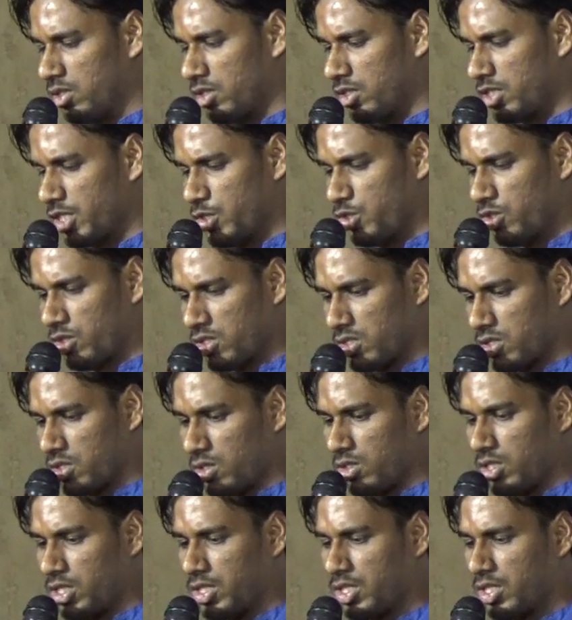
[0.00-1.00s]
St. John's
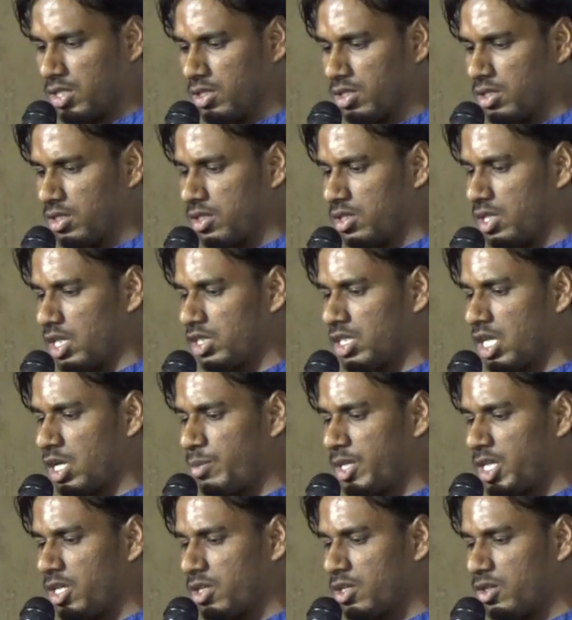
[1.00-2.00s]
College, the
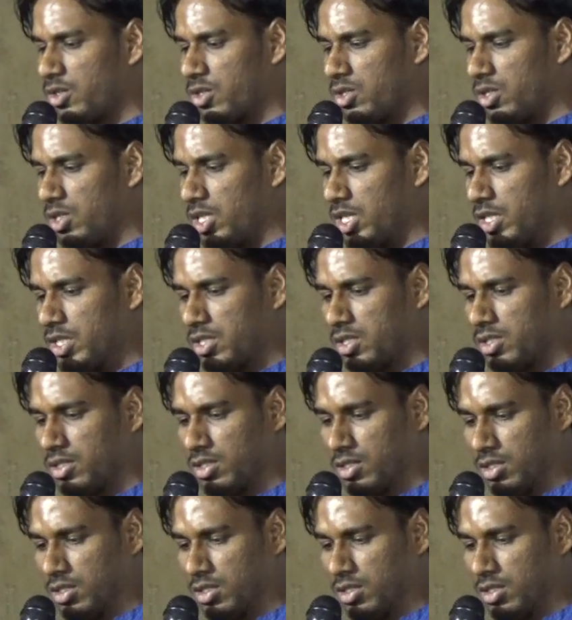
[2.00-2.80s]
American College.